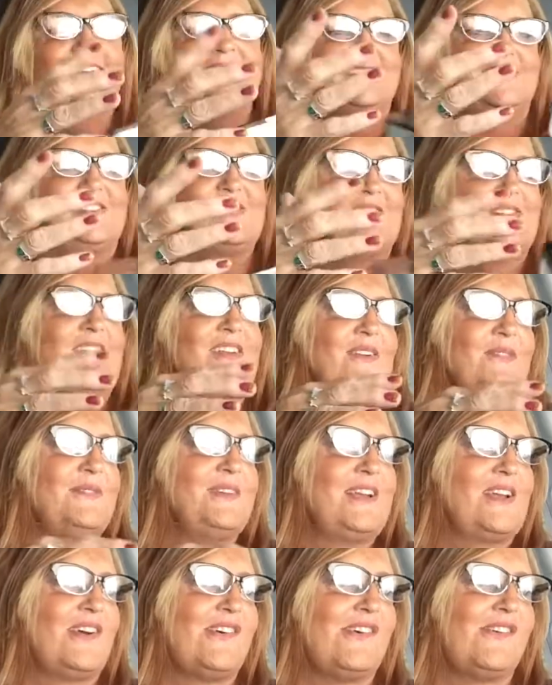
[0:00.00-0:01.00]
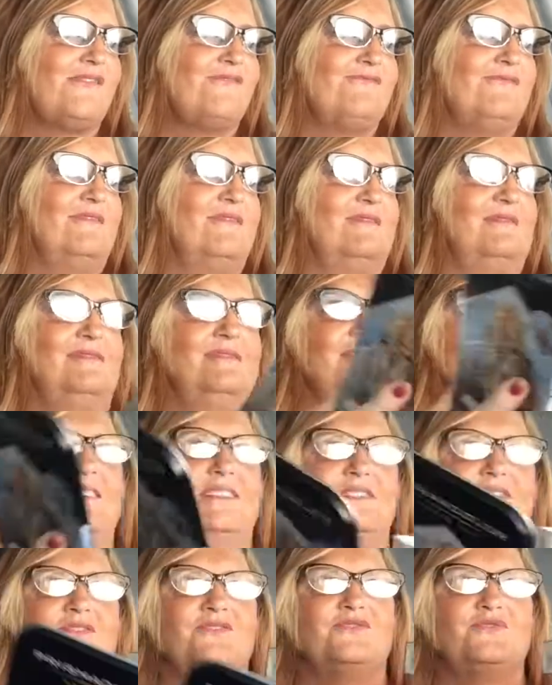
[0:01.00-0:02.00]
So here we go.
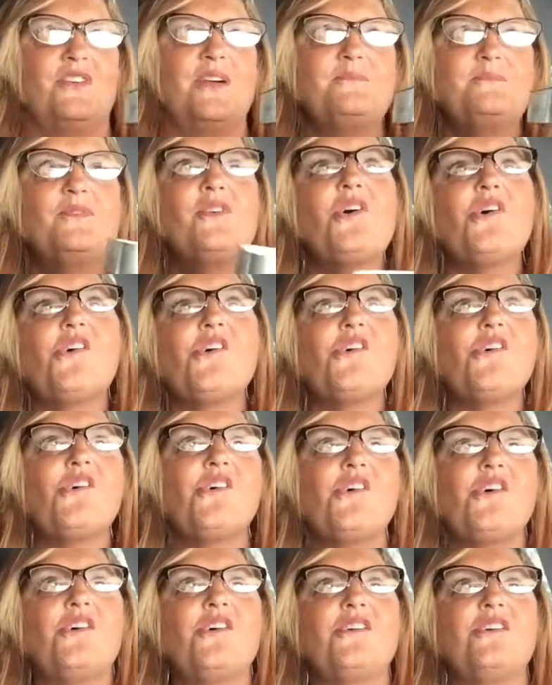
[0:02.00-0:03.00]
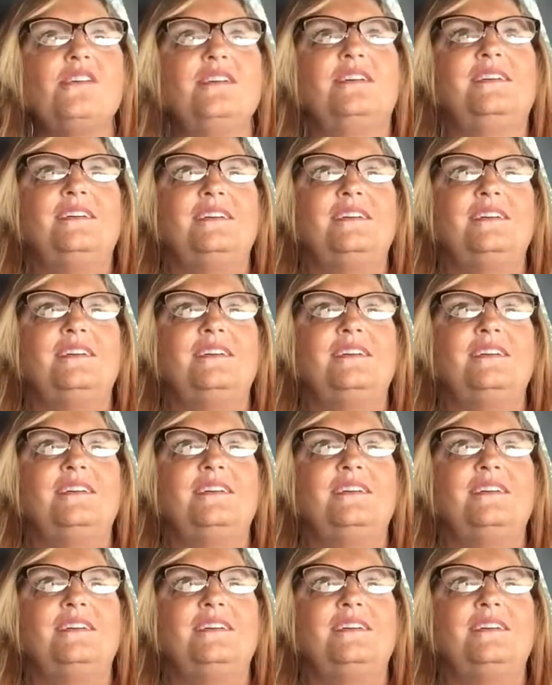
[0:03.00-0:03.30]
Drum roll.